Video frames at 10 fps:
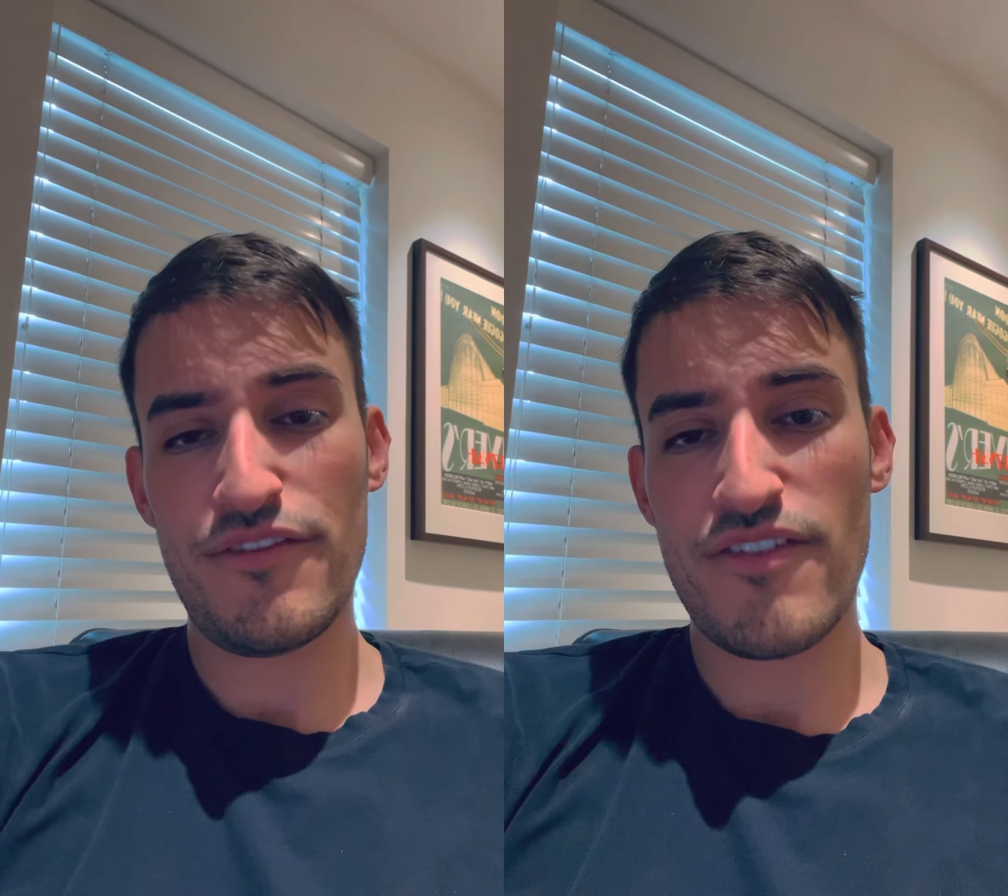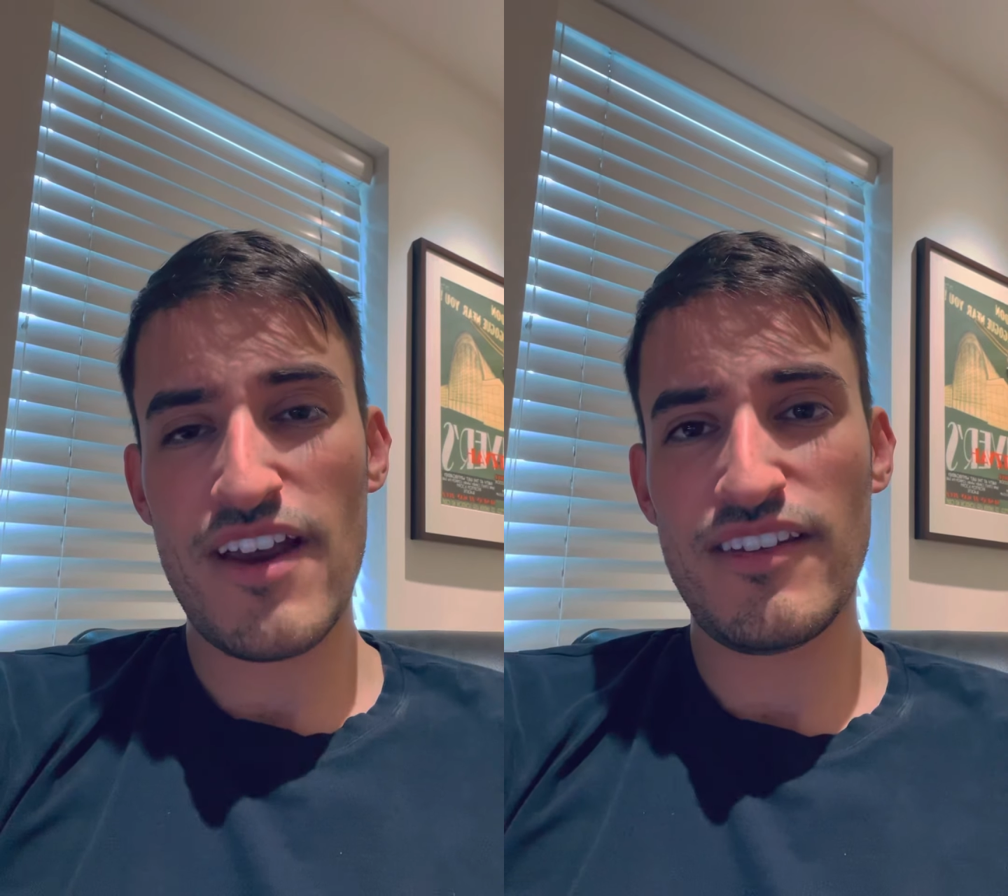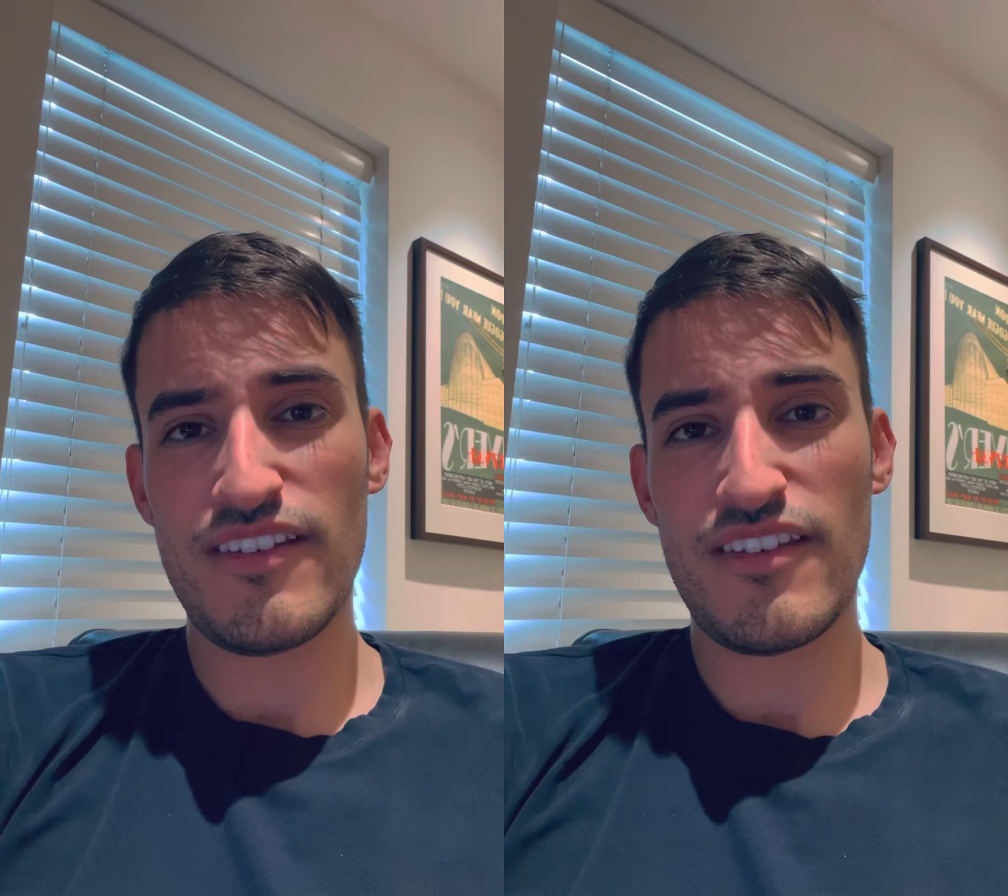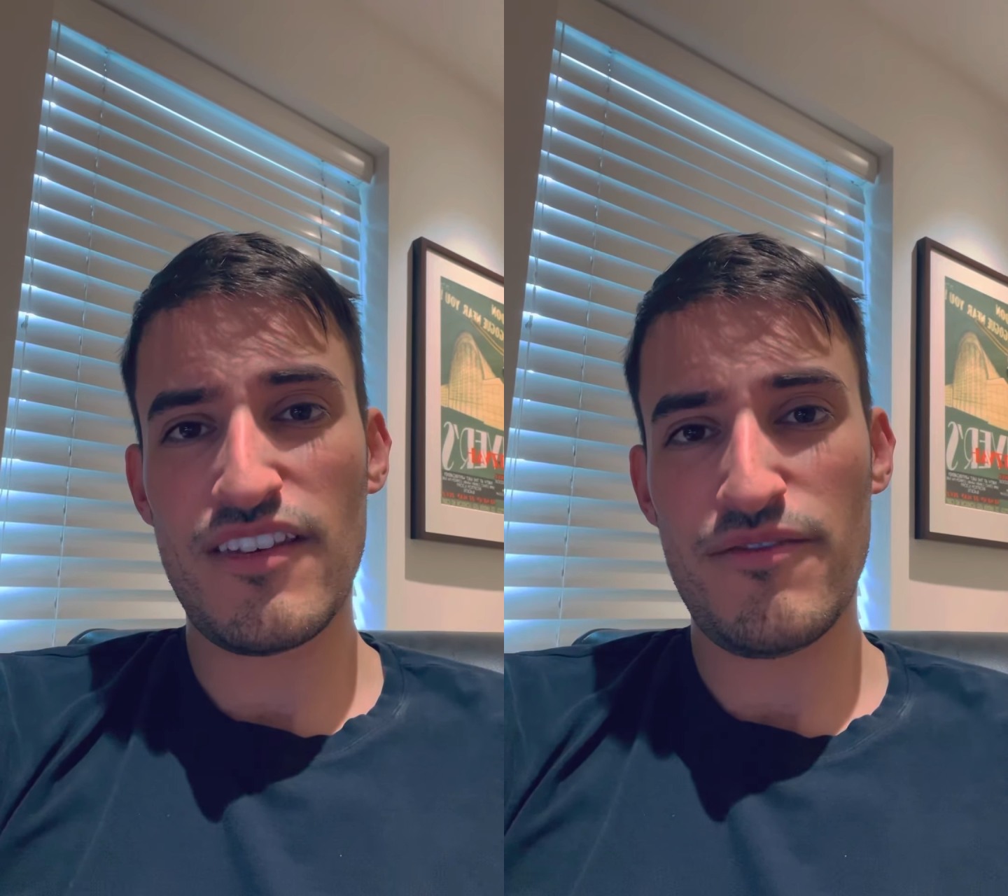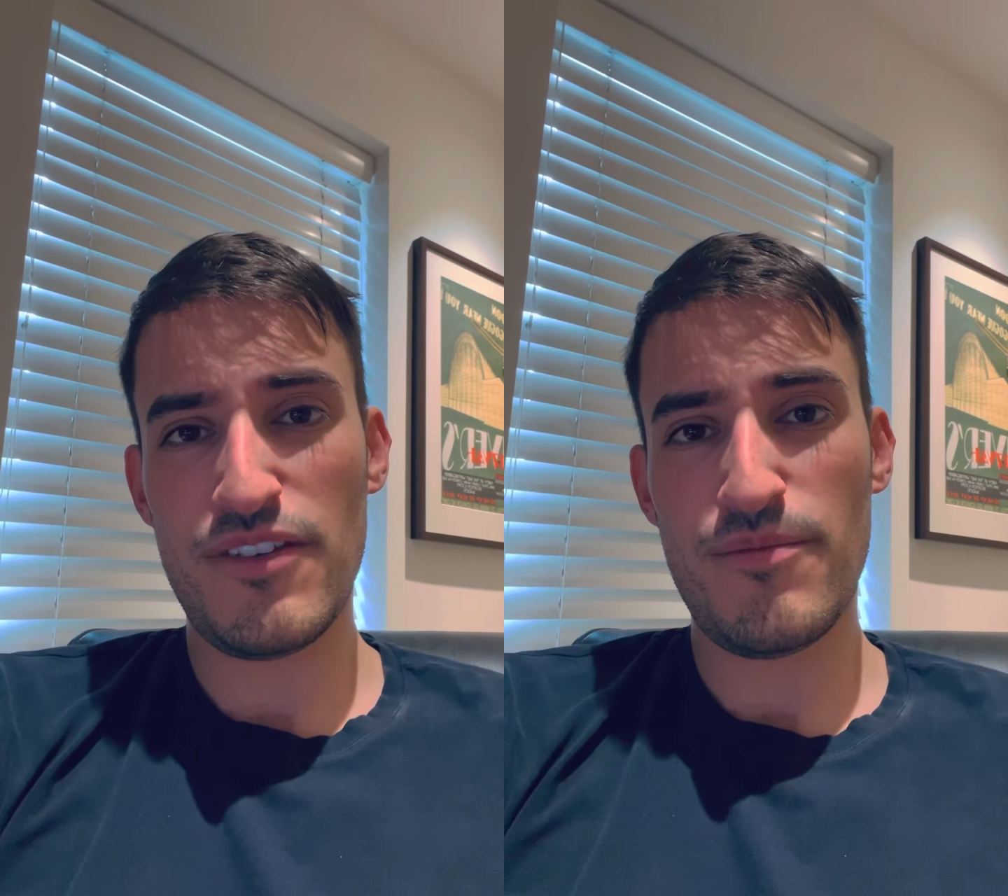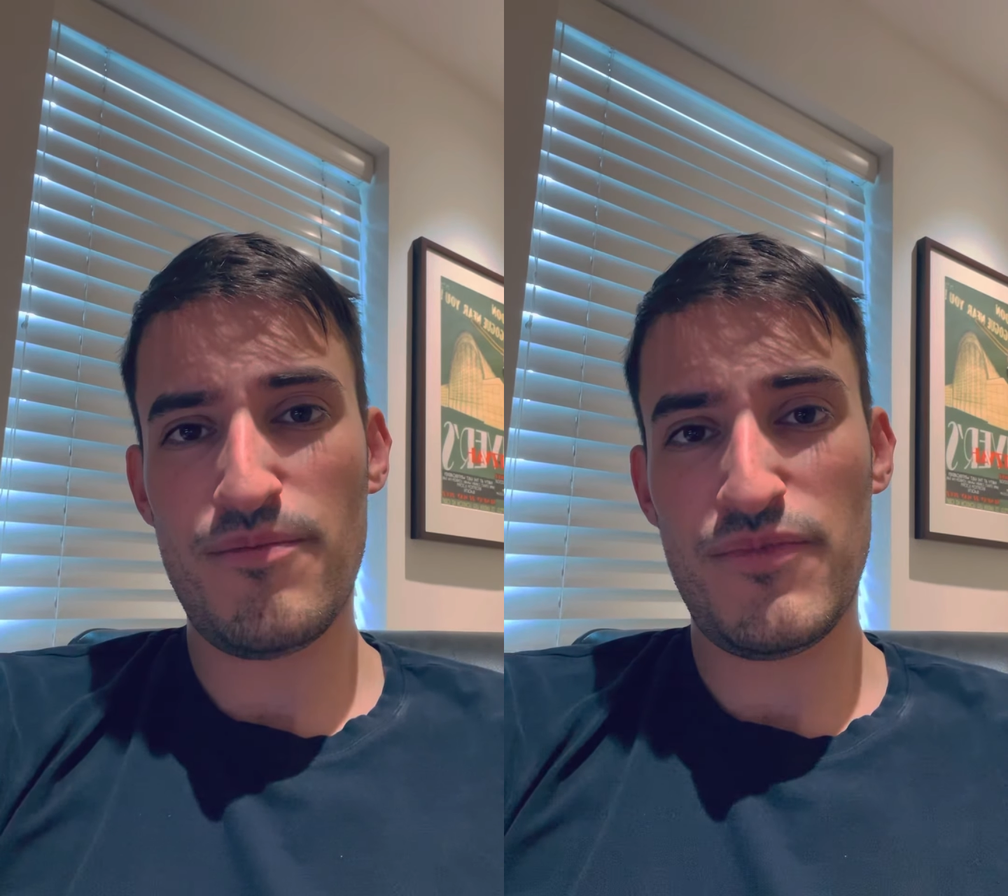phrases that the